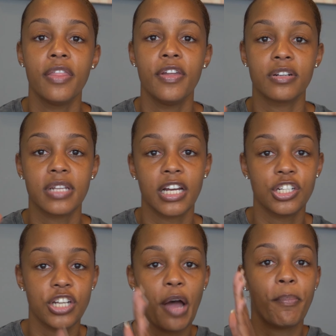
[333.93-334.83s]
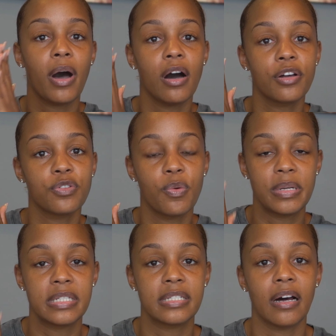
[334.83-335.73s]
there's like a chat box on
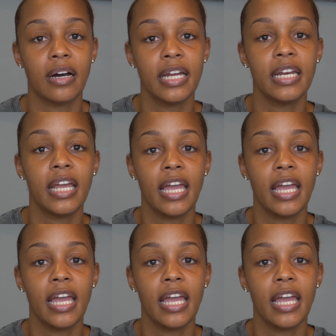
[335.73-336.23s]
one side,